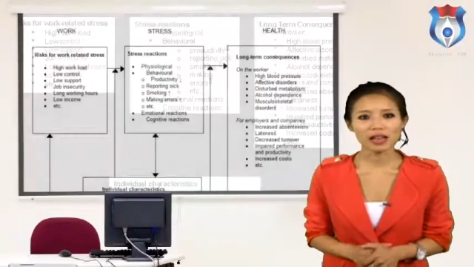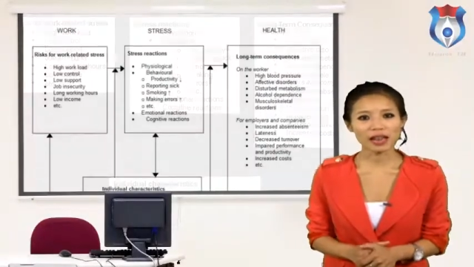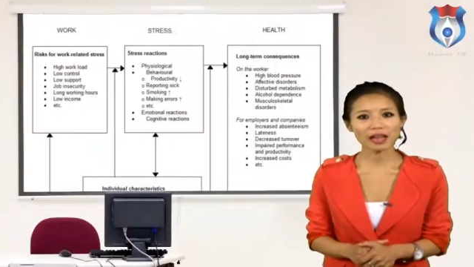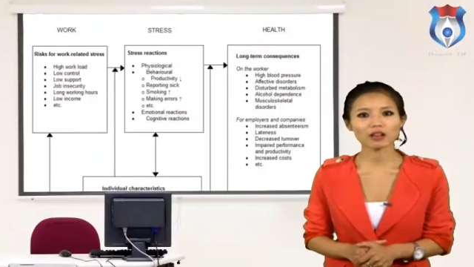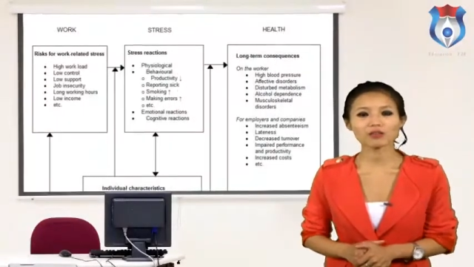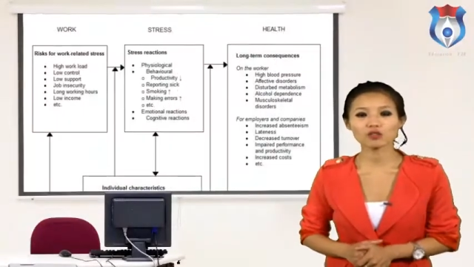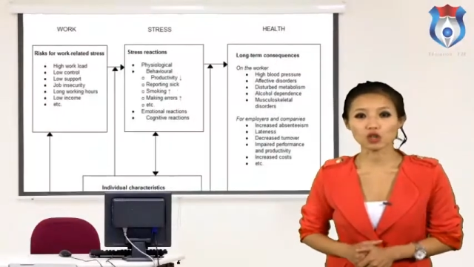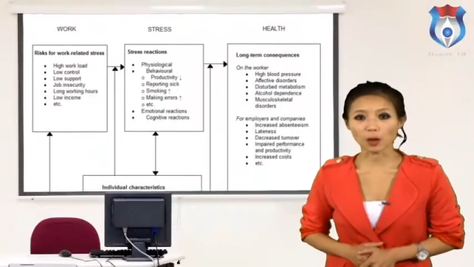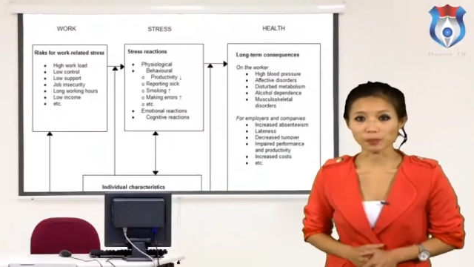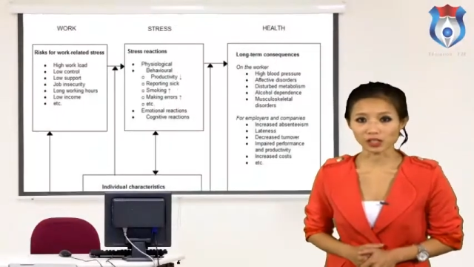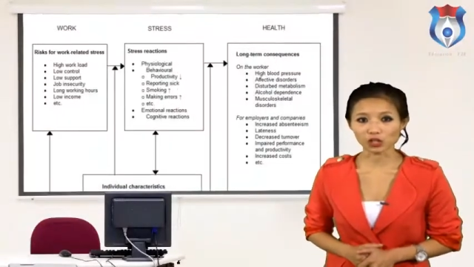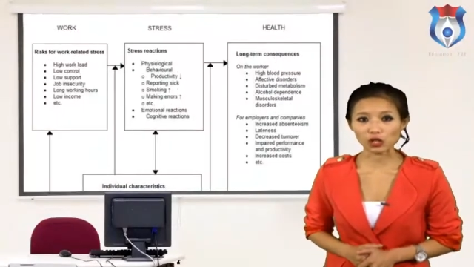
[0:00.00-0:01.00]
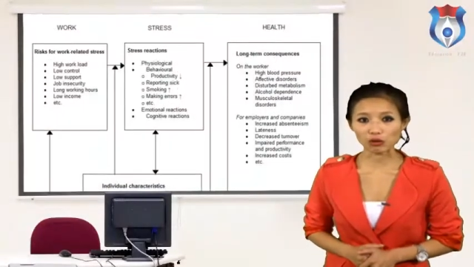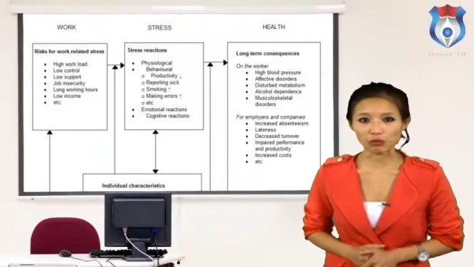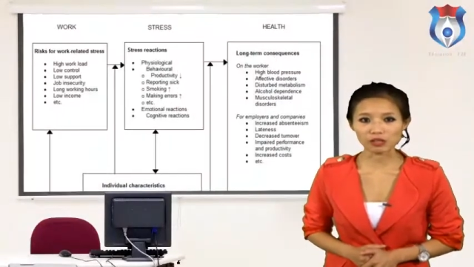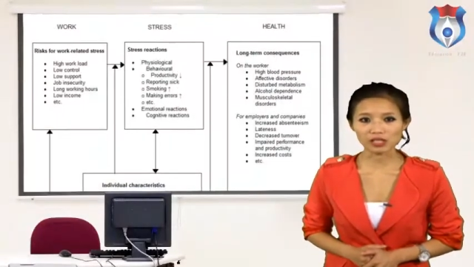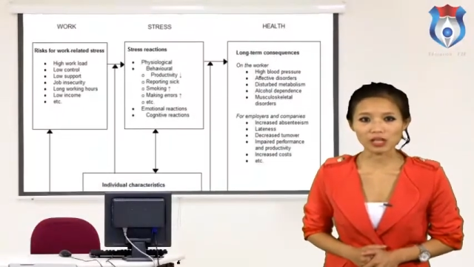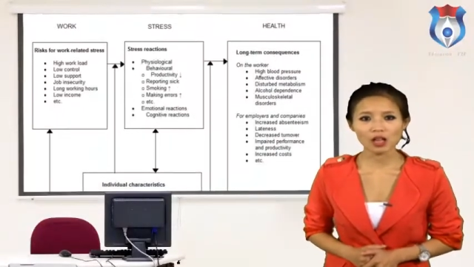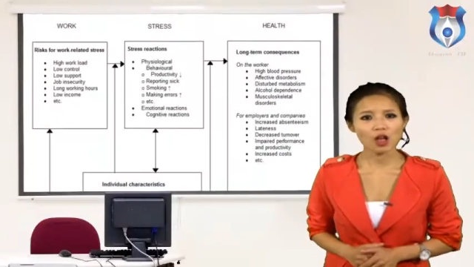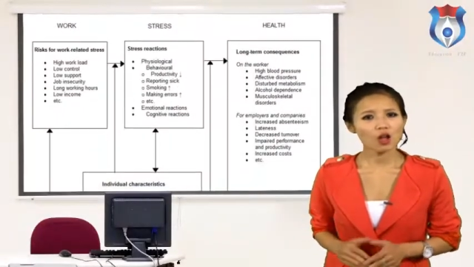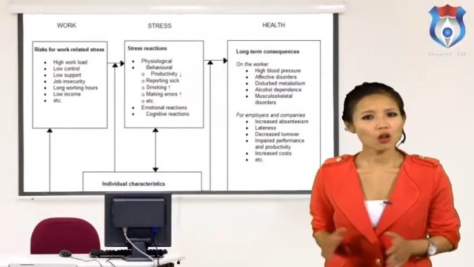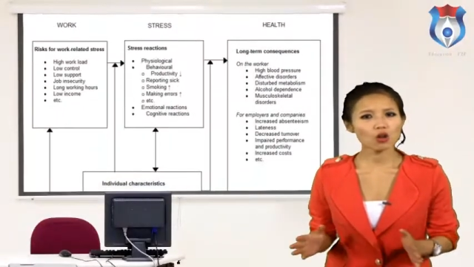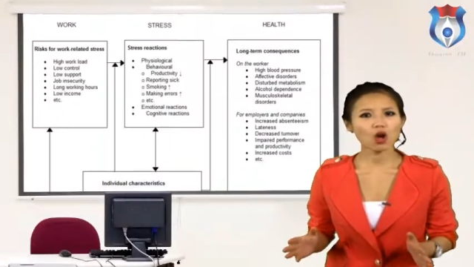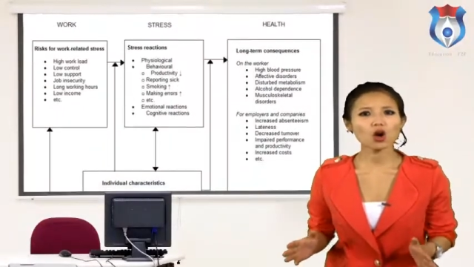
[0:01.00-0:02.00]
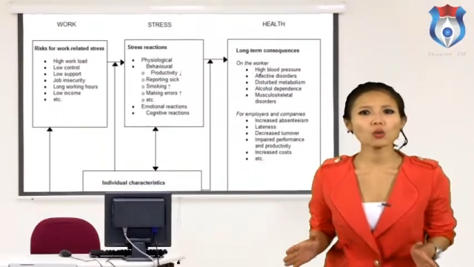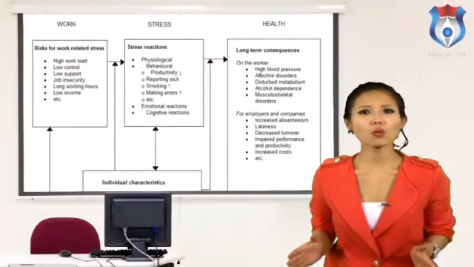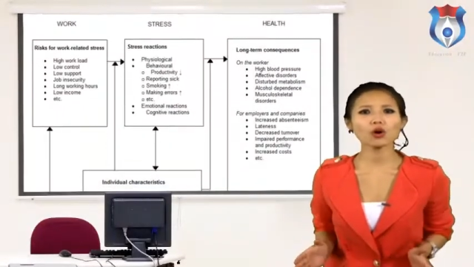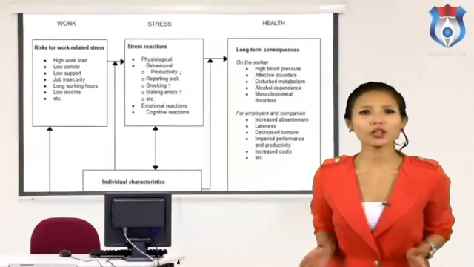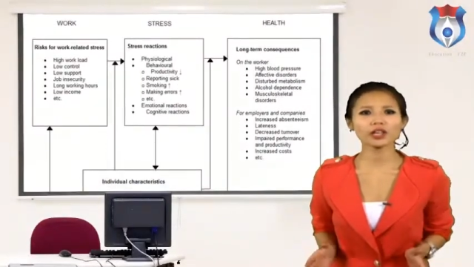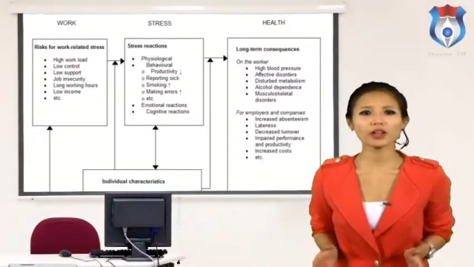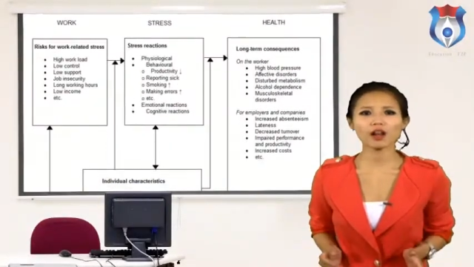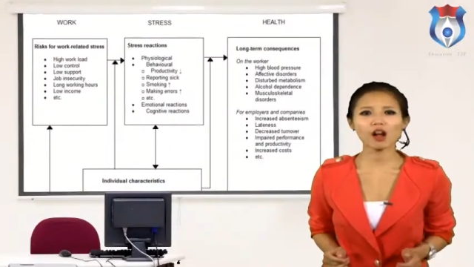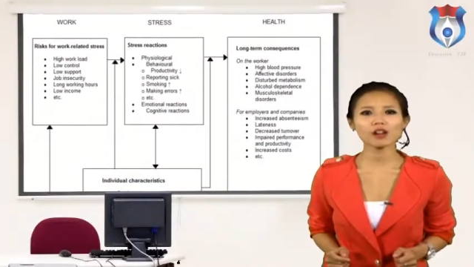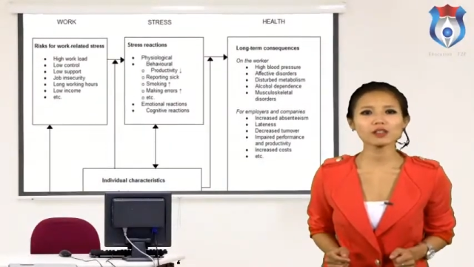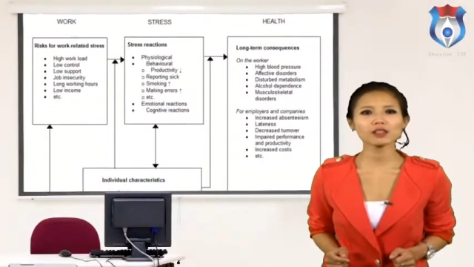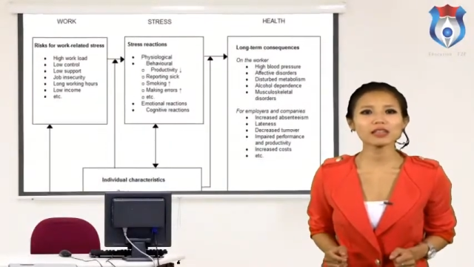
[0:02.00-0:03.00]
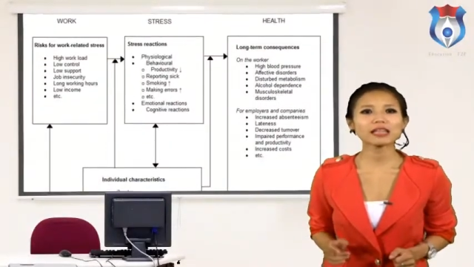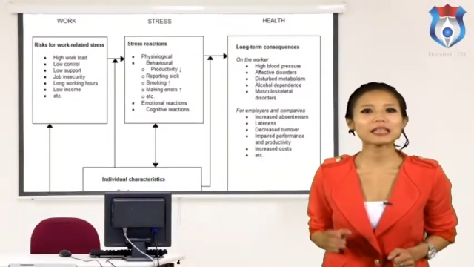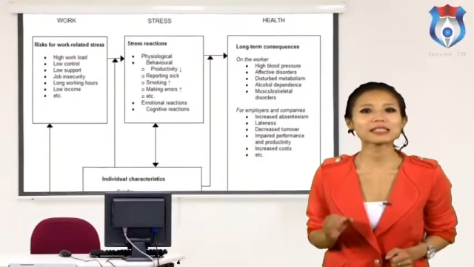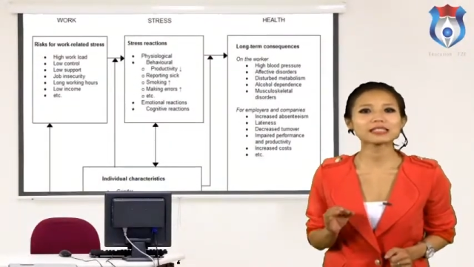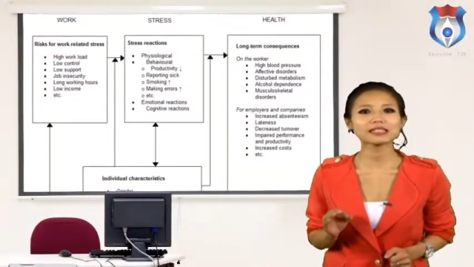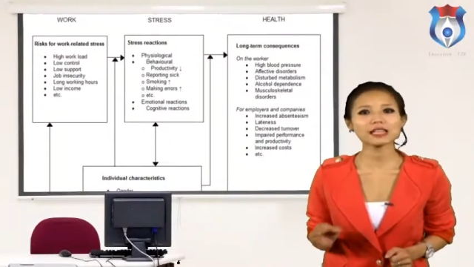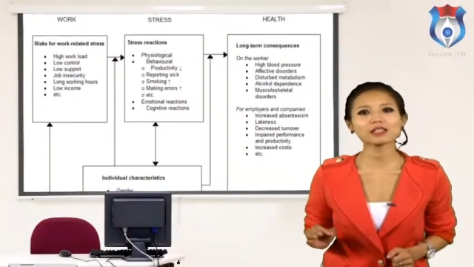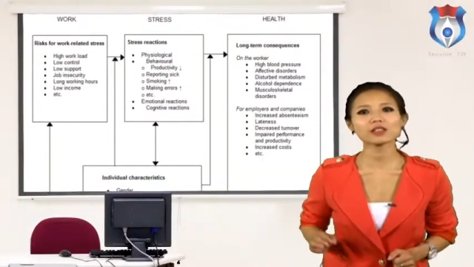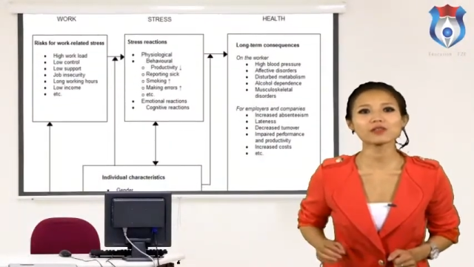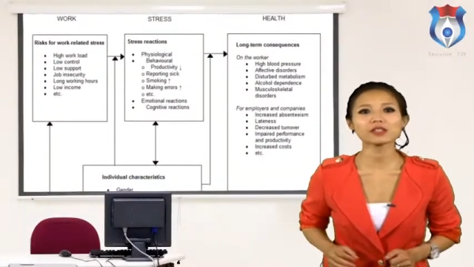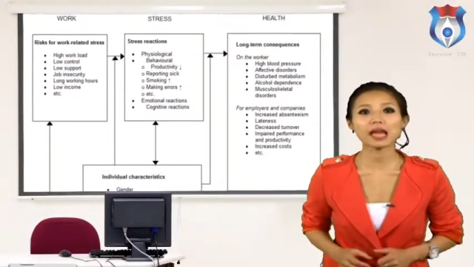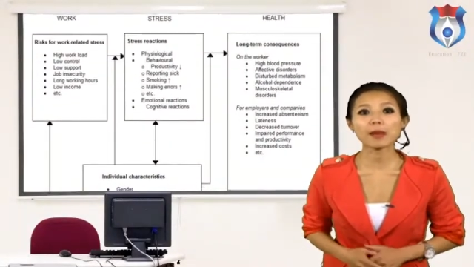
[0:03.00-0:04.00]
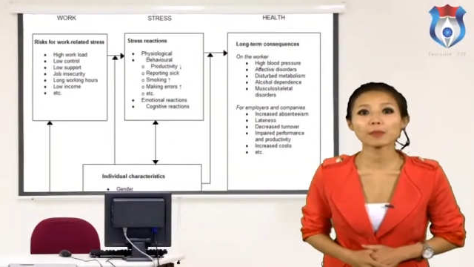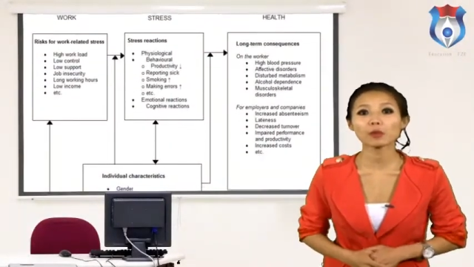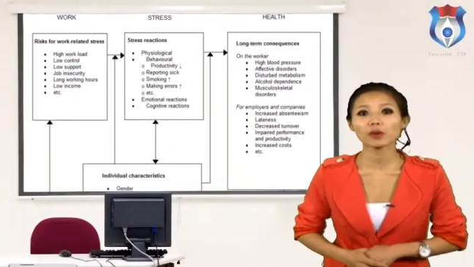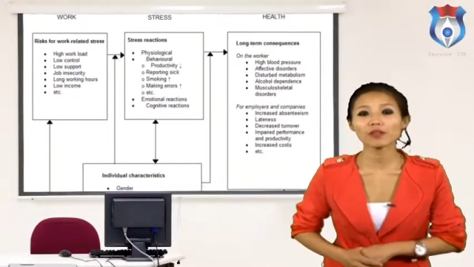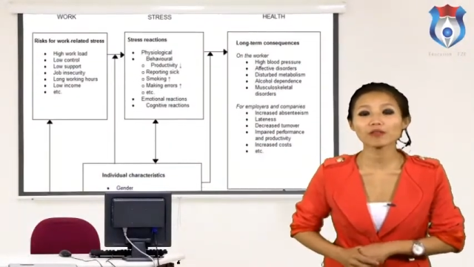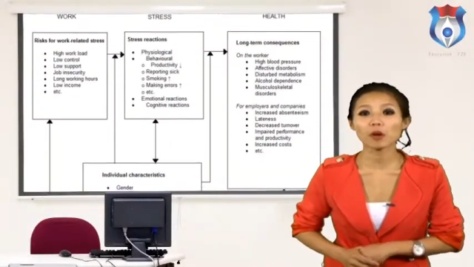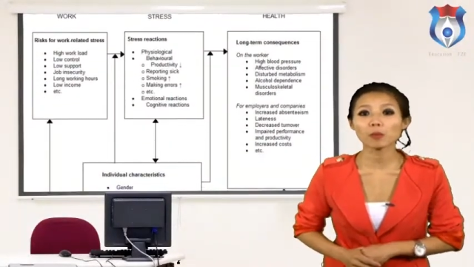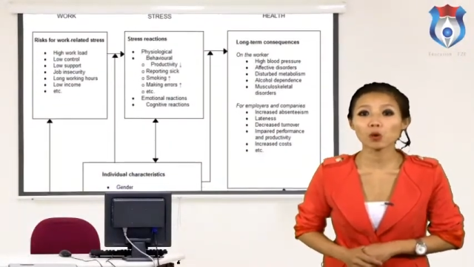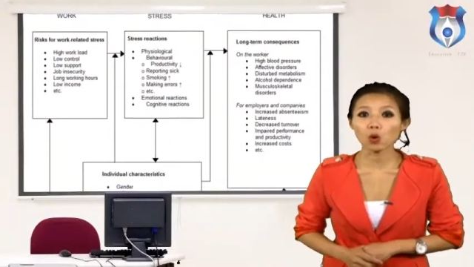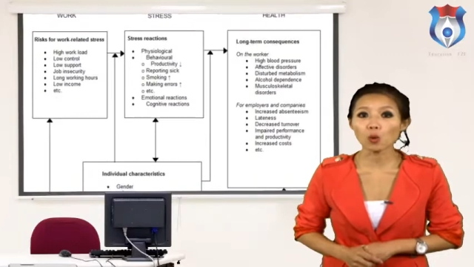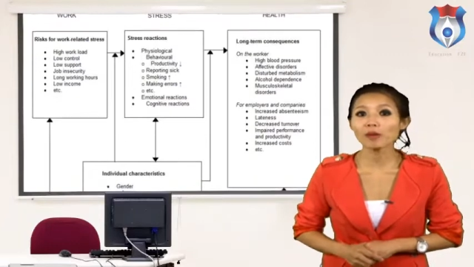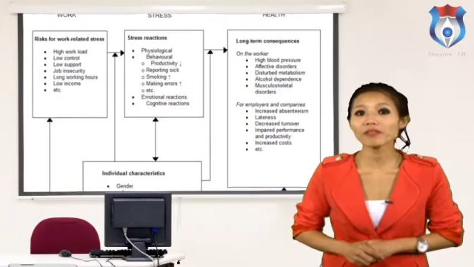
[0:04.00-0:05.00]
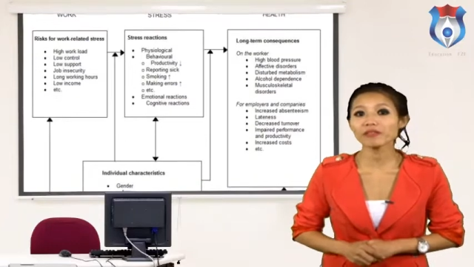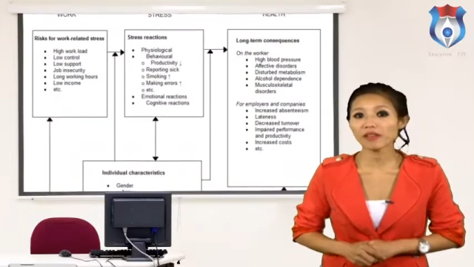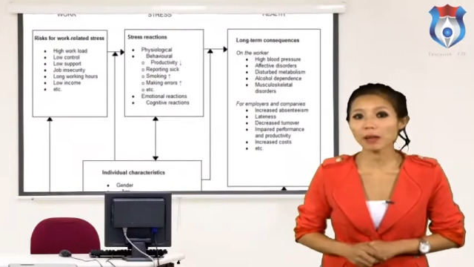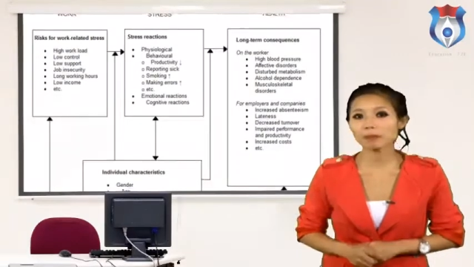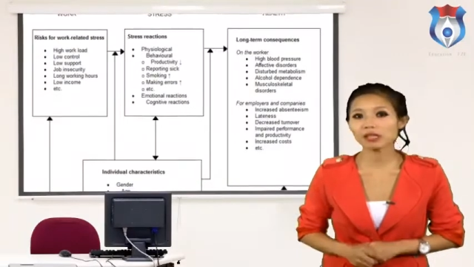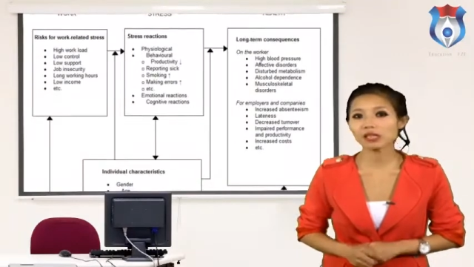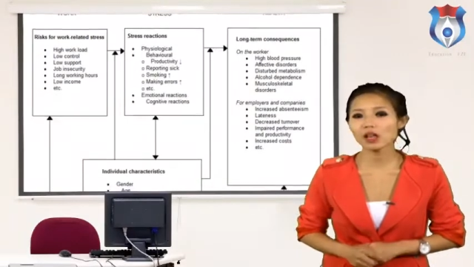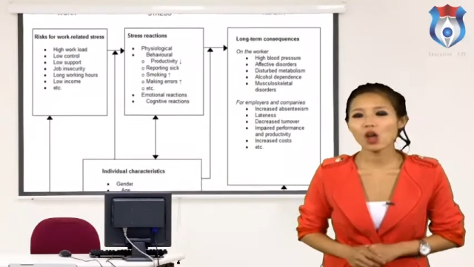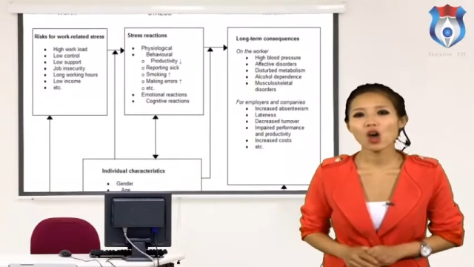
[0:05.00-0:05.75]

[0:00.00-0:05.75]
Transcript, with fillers: lack of job security, long working hours, excessive time away from home and family,